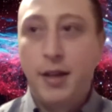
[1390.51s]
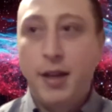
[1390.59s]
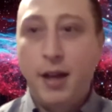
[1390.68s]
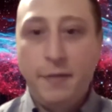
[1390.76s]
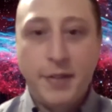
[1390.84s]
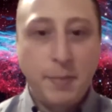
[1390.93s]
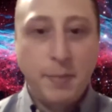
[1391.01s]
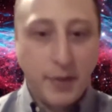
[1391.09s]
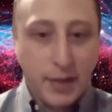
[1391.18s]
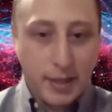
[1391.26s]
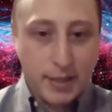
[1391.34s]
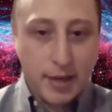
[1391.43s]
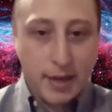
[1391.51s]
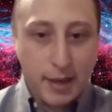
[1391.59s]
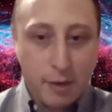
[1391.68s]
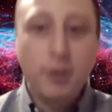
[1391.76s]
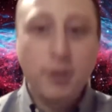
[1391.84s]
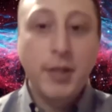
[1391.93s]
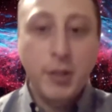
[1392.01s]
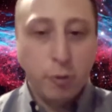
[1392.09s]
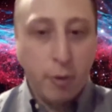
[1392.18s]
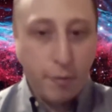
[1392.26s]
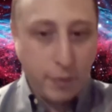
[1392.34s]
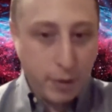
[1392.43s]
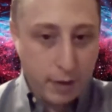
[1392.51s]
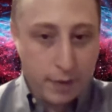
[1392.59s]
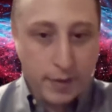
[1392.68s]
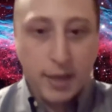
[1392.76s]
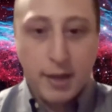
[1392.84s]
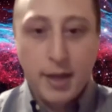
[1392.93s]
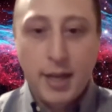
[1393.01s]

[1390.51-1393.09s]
uh, feasibility study or at least a review of it,